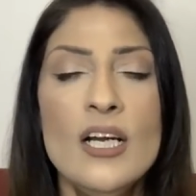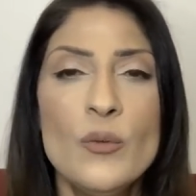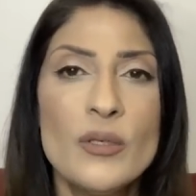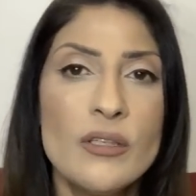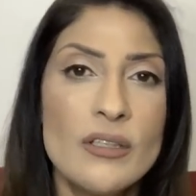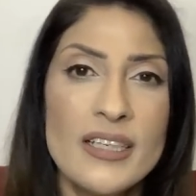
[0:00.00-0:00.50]

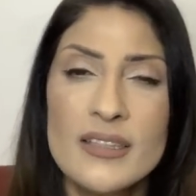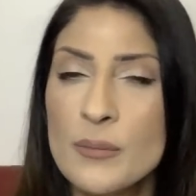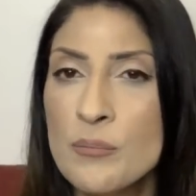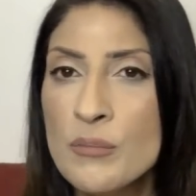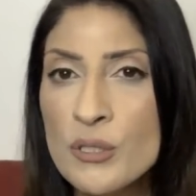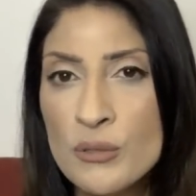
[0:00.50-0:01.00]
We look at the
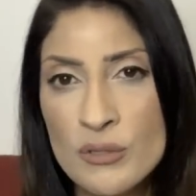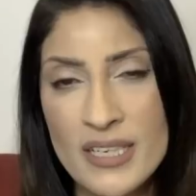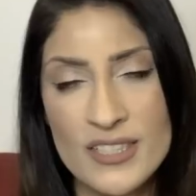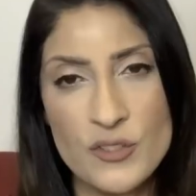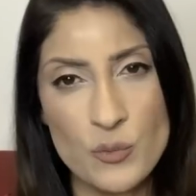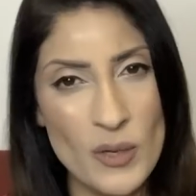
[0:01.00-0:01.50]
moon
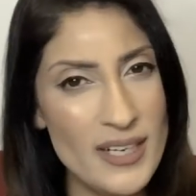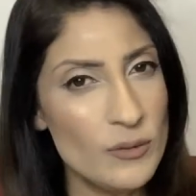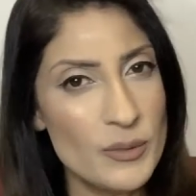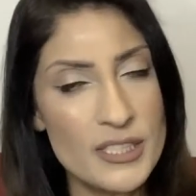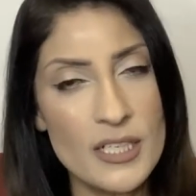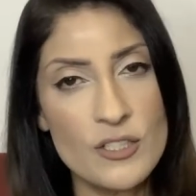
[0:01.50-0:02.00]
as well.
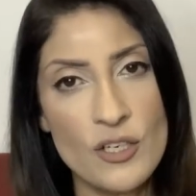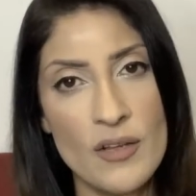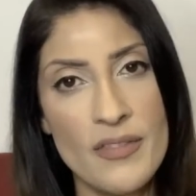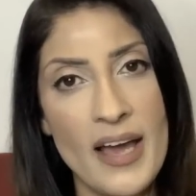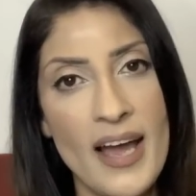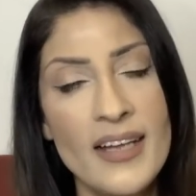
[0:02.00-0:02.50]
We touch
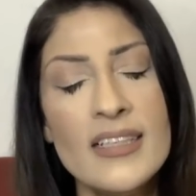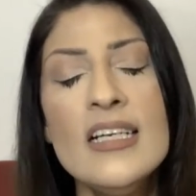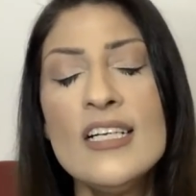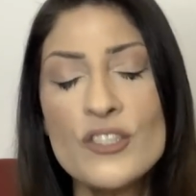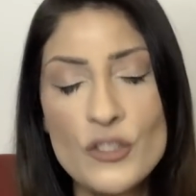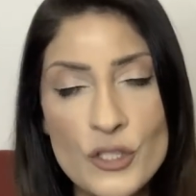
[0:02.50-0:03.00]
on that.
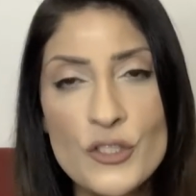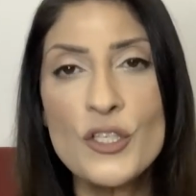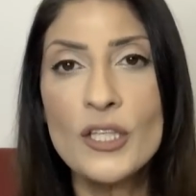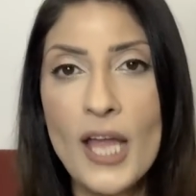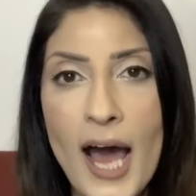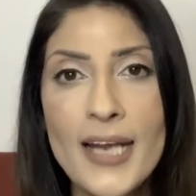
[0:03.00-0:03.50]
So there's a
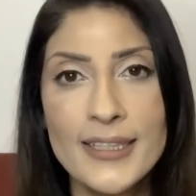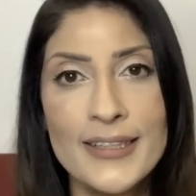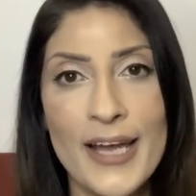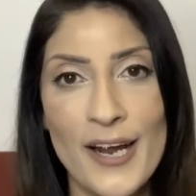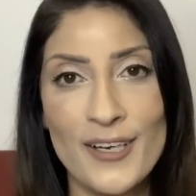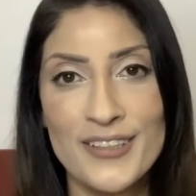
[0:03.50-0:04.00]
lot in
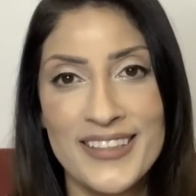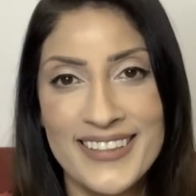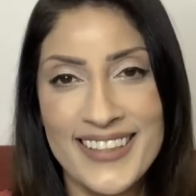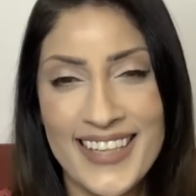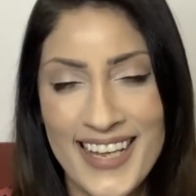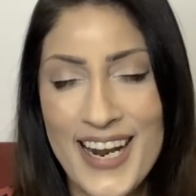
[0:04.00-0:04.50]
there,
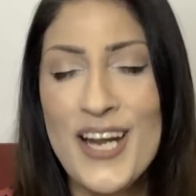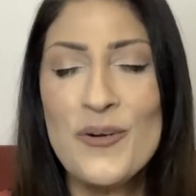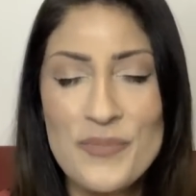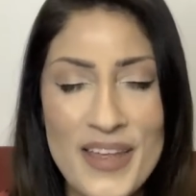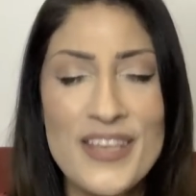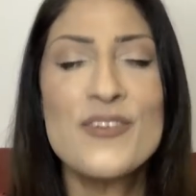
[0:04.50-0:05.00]
and I
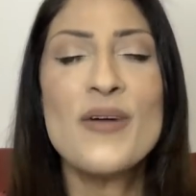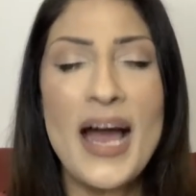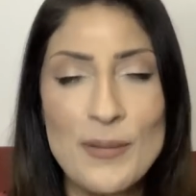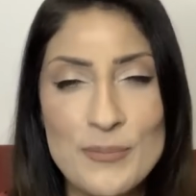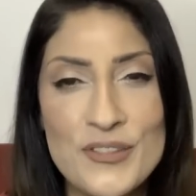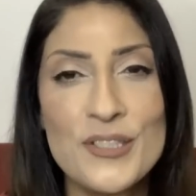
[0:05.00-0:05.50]
hope that you
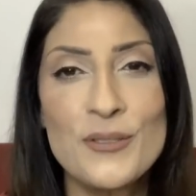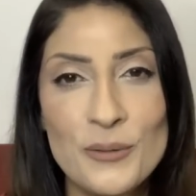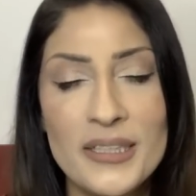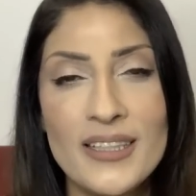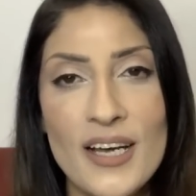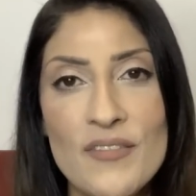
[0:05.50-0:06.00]

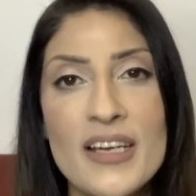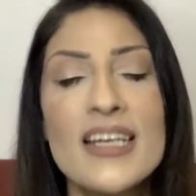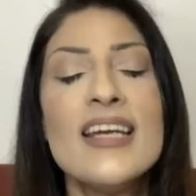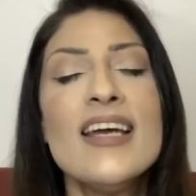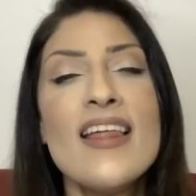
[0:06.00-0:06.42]
absolutely love it.